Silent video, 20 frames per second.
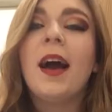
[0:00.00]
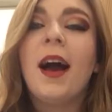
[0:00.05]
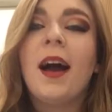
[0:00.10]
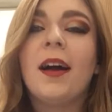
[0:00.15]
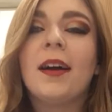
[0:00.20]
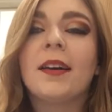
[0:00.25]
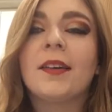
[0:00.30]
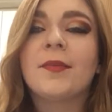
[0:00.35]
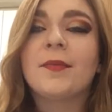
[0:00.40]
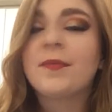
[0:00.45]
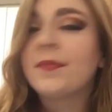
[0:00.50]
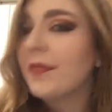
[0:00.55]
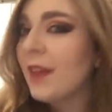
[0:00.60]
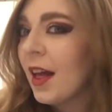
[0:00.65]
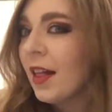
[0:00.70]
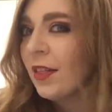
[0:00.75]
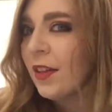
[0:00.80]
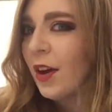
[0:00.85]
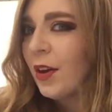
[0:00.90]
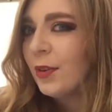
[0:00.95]
Hi,
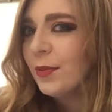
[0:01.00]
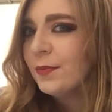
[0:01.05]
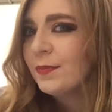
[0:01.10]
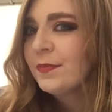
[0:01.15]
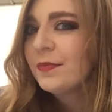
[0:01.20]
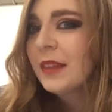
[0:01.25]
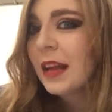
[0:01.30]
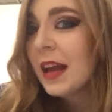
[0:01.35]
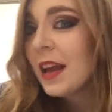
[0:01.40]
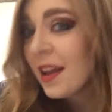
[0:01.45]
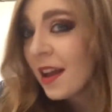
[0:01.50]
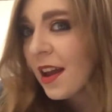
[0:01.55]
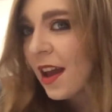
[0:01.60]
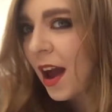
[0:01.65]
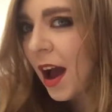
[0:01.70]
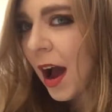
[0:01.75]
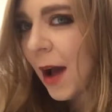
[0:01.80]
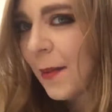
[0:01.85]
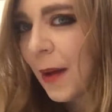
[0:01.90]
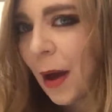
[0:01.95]
hello.
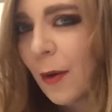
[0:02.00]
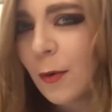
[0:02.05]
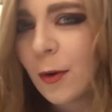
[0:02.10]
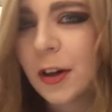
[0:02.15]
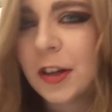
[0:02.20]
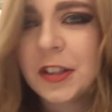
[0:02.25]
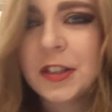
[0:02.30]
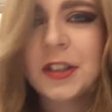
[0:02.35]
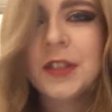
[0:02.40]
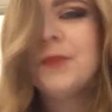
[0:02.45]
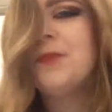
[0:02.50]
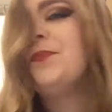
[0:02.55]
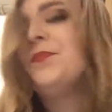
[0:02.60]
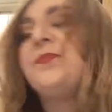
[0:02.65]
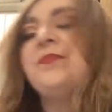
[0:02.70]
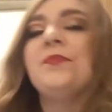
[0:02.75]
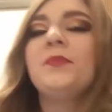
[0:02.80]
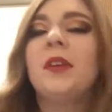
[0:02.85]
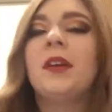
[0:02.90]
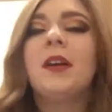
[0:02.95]
I'm at work.
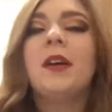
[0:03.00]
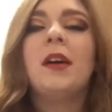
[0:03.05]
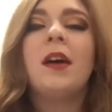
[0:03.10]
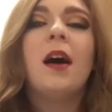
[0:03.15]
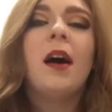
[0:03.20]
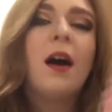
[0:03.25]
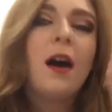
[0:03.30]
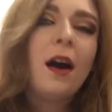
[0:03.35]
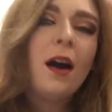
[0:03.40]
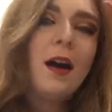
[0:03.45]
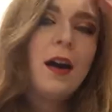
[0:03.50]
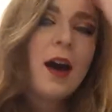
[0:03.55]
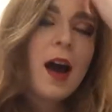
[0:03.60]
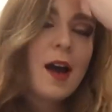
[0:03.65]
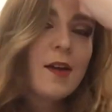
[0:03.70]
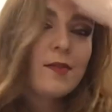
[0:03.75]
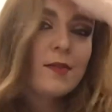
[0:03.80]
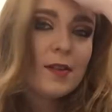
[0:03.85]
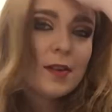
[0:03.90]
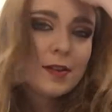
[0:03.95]

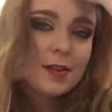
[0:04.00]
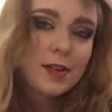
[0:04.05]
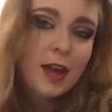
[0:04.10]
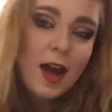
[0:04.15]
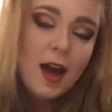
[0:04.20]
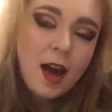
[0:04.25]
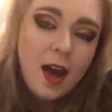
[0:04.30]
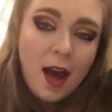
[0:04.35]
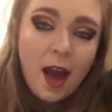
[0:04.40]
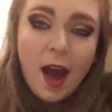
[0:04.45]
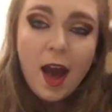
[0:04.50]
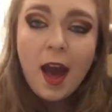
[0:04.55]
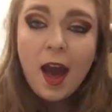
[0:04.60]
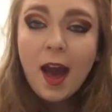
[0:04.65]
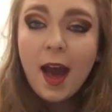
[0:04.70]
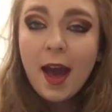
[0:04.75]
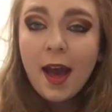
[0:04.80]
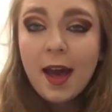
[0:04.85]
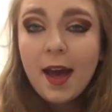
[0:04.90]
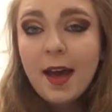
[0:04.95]
I was
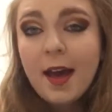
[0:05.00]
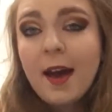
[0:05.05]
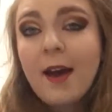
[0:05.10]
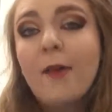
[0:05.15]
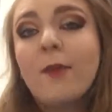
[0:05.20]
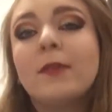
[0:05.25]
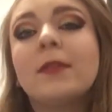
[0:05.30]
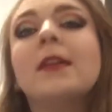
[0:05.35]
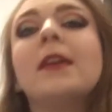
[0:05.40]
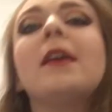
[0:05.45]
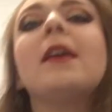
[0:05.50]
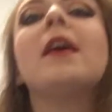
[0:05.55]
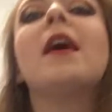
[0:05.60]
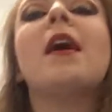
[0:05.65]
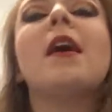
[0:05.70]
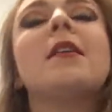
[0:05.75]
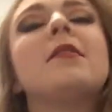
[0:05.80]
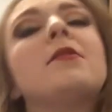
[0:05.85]
only